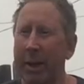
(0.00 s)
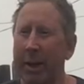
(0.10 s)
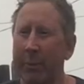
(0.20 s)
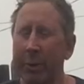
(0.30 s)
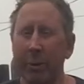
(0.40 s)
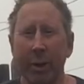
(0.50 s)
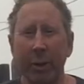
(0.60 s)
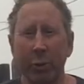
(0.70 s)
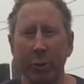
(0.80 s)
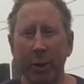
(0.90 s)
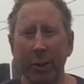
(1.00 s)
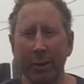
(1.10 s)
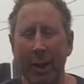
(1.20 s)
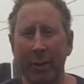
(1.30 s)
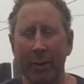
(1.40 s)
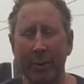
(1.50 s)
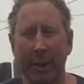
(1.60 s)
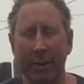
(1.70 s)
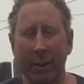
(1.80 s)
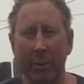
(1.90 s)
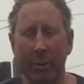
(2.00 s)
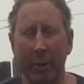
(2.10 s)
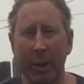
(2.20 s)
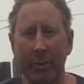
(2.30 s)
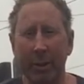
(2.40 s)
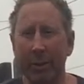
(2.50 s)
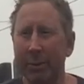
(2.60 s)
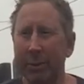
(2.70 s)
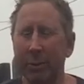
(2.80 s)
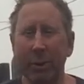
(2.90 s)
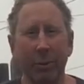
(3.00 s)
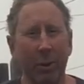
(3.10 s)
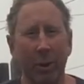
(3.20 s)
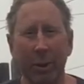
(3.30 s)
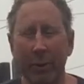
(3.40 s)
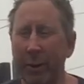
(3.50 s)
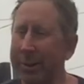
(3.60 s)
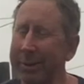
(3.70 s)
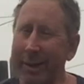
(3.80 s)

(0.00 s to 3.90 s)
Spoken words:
And when you cut trees down, it's like a double whammy because the tree's no longer there to